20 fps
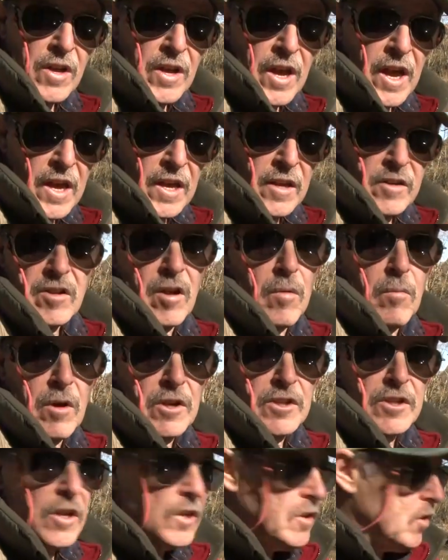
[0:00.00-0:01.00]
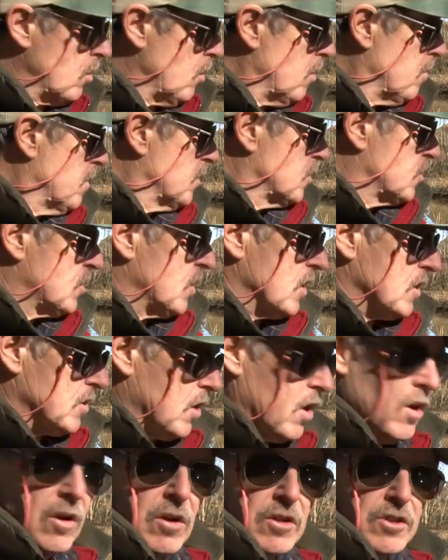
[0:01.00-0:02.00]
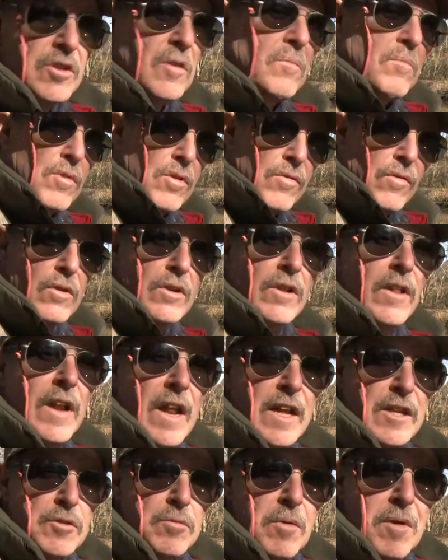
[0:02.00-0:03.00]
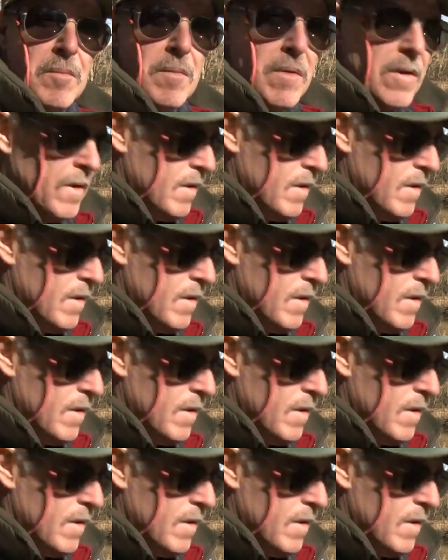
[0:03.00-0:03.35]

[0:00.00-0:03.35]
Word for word: Hey, don't waste any time, six casts, move on to the next swim.